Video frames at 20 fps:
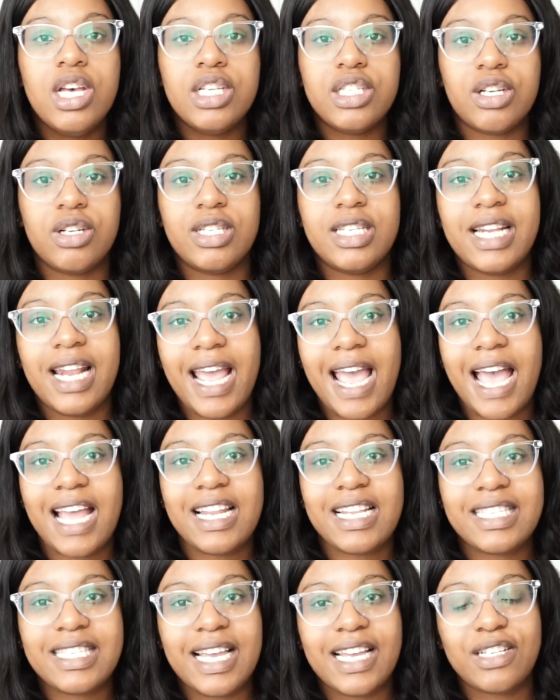So today I
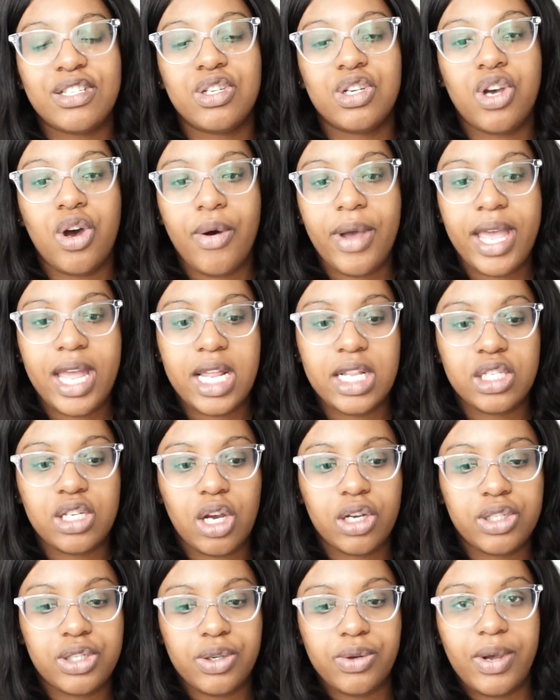decided to go ahead and
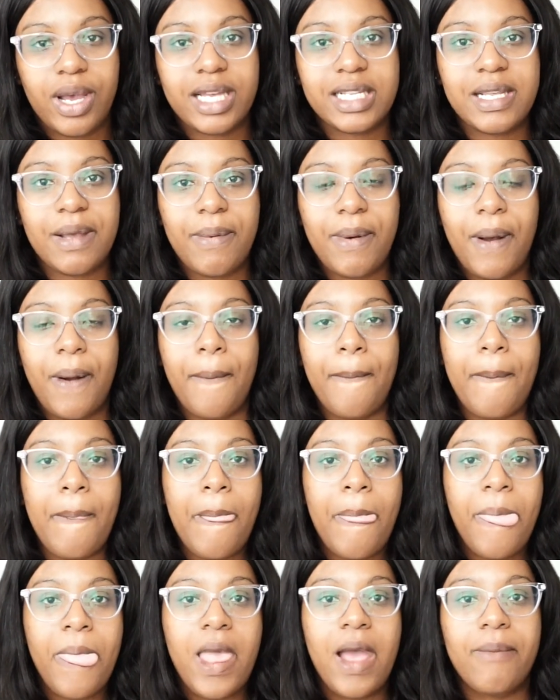talk to you guys about
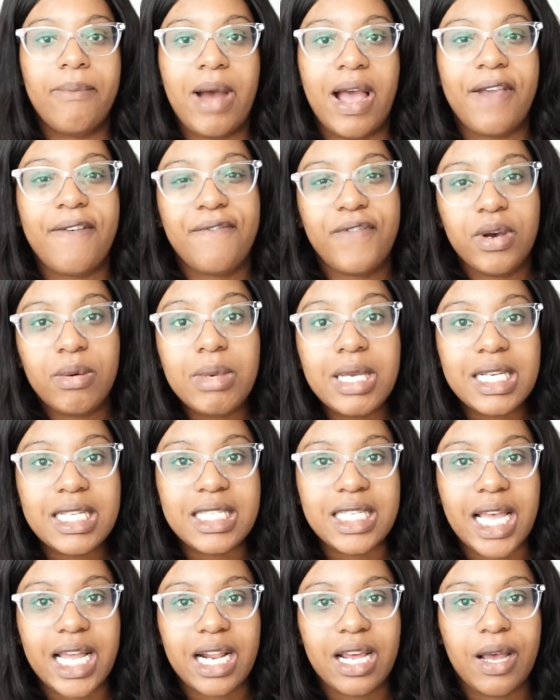my filming
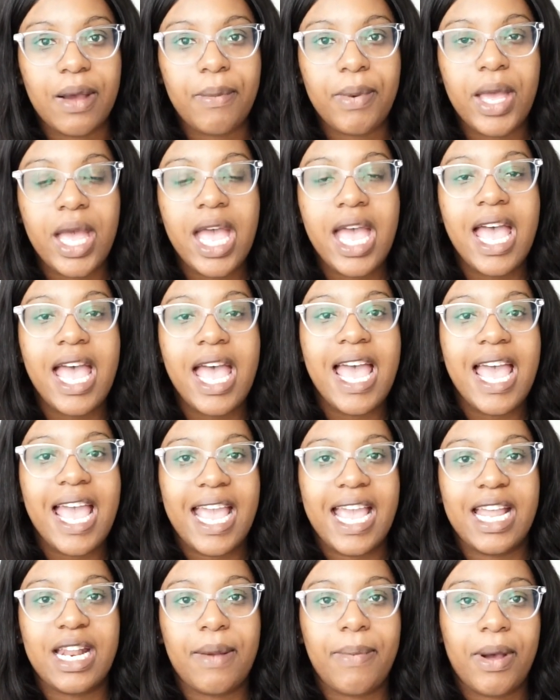setup
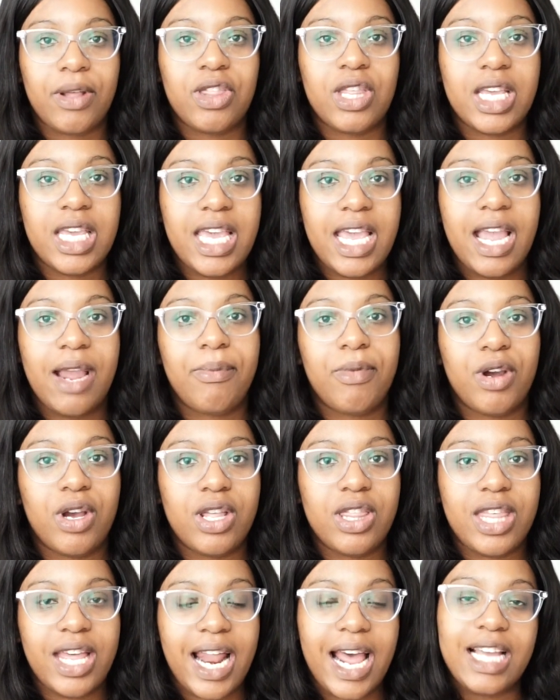and about the
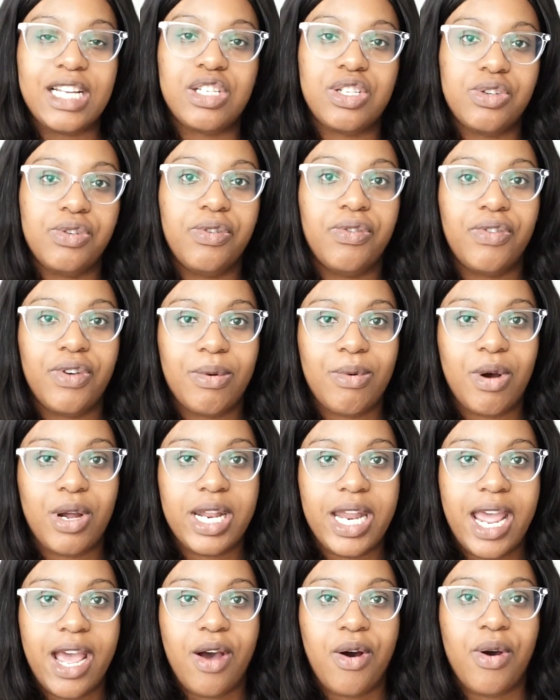camera that I do film
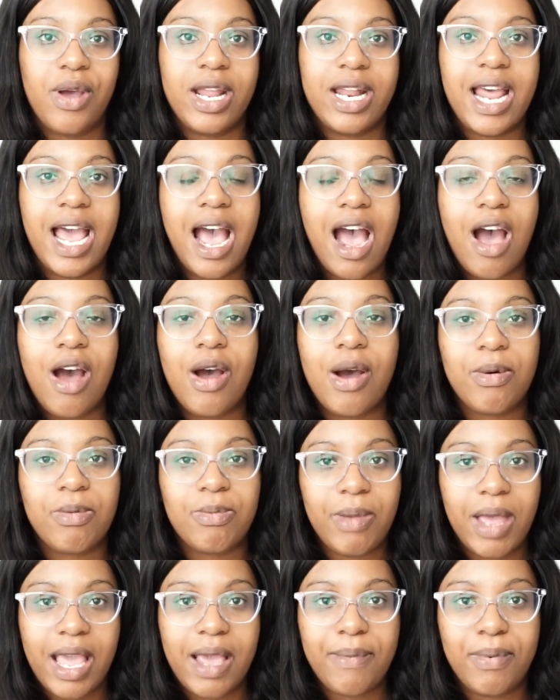on now and how
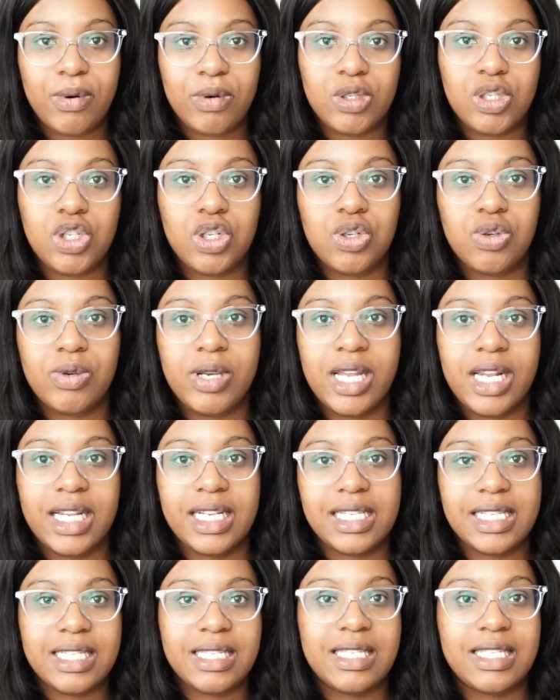I'm able to get
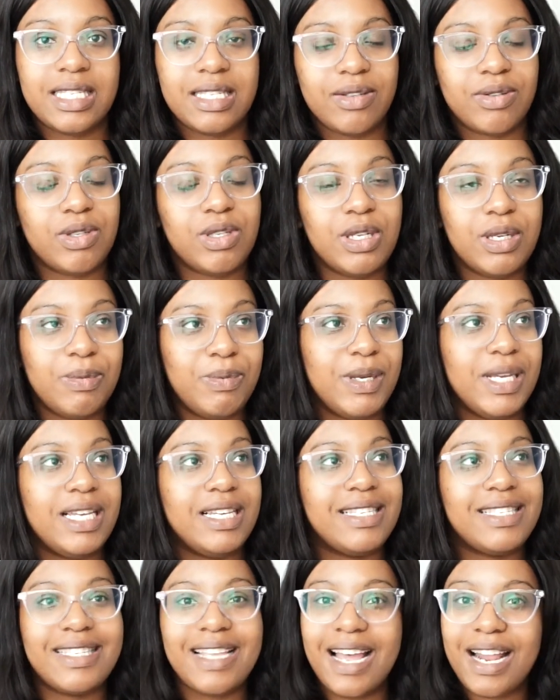it to, to
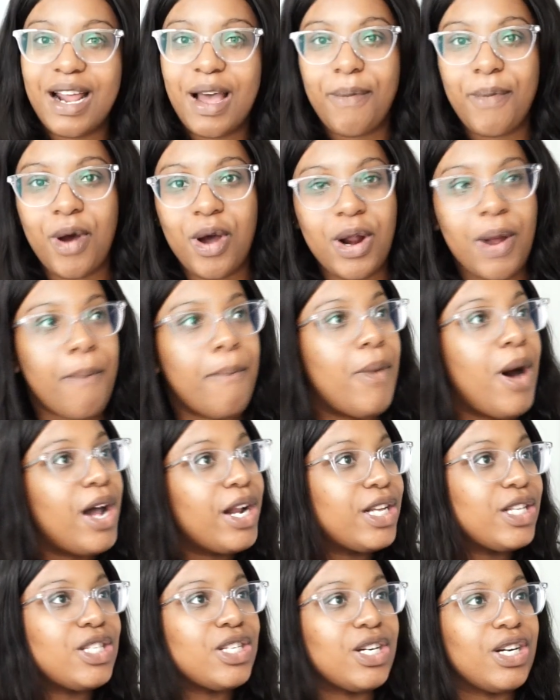be set up on a
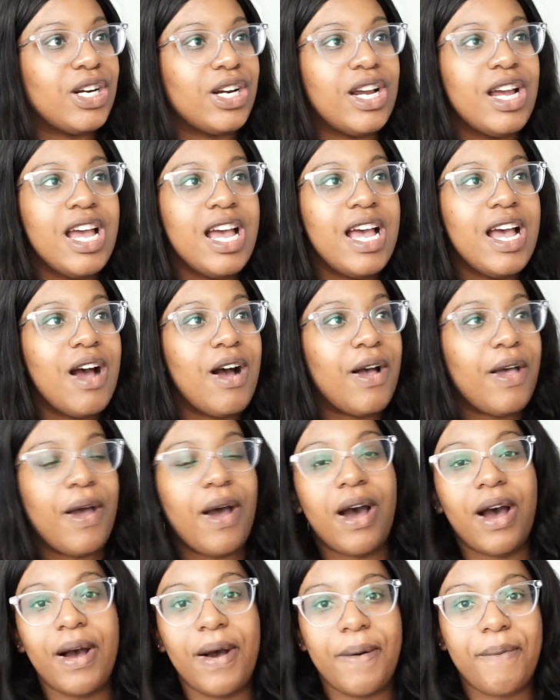monitor
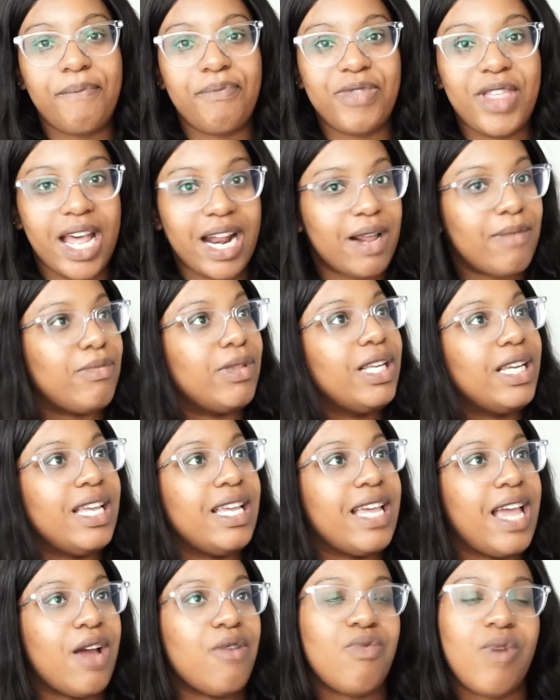um, that I'm
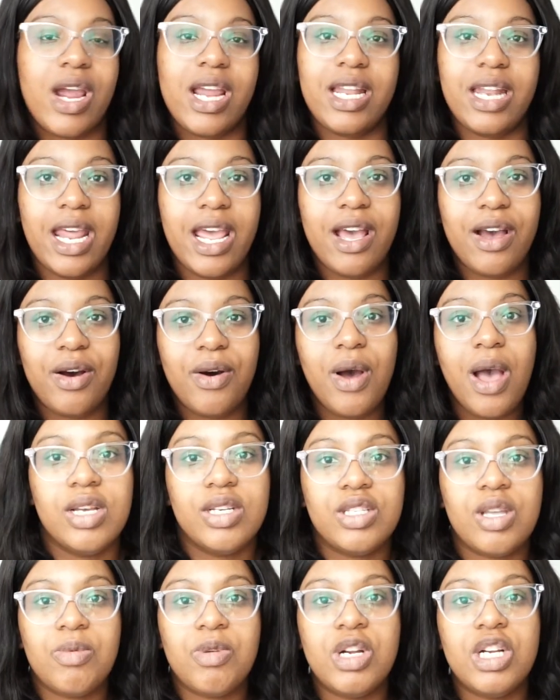looking at right now.
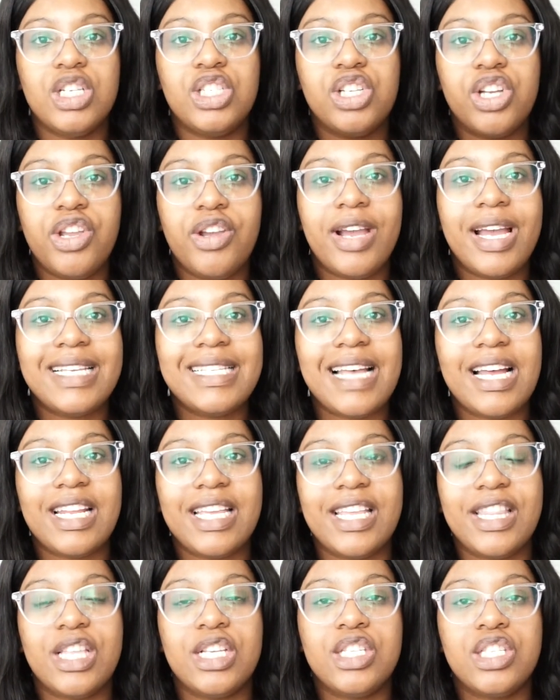So I'm going to show you guys how
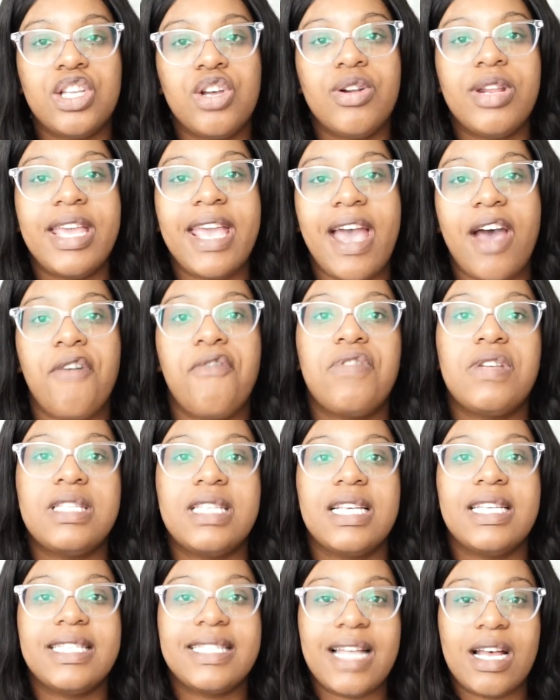to get the Sony Alpha
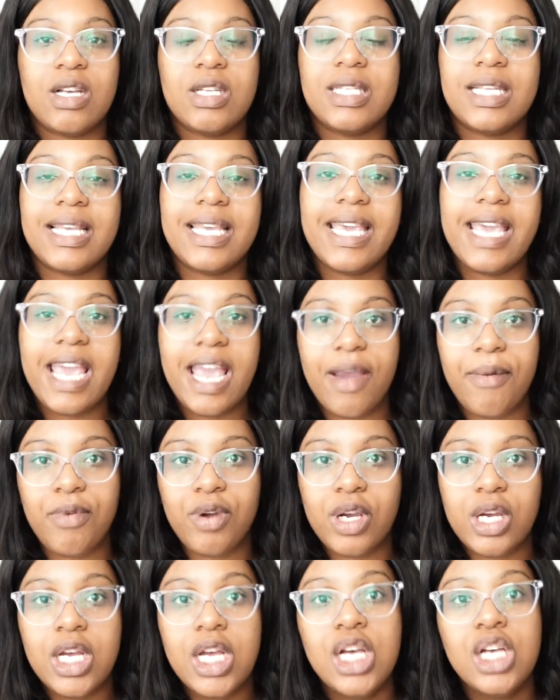six thousand
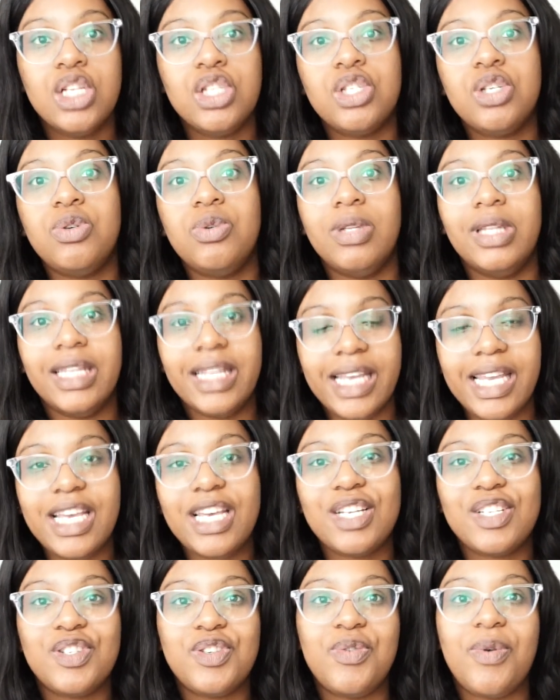camera to
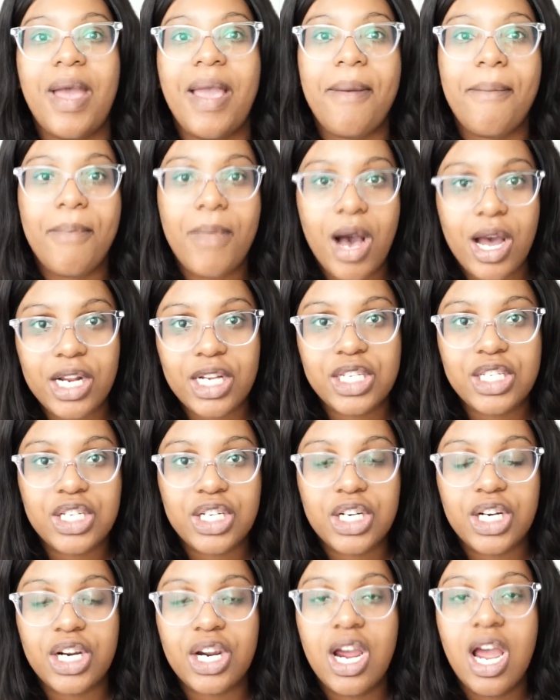link to a
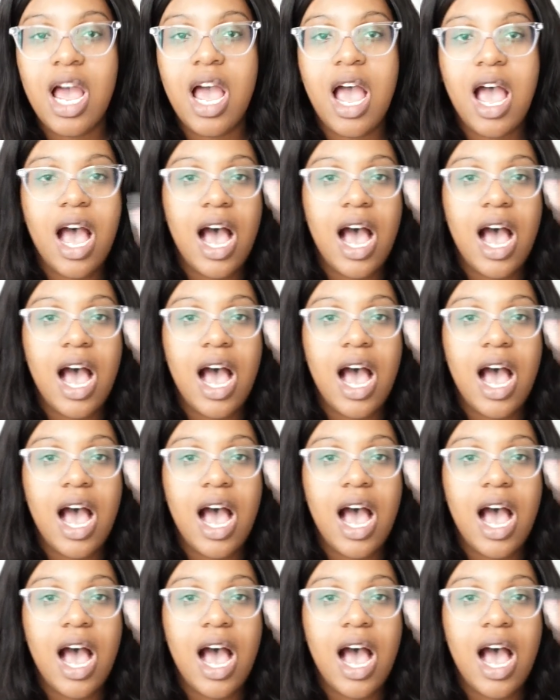monitor.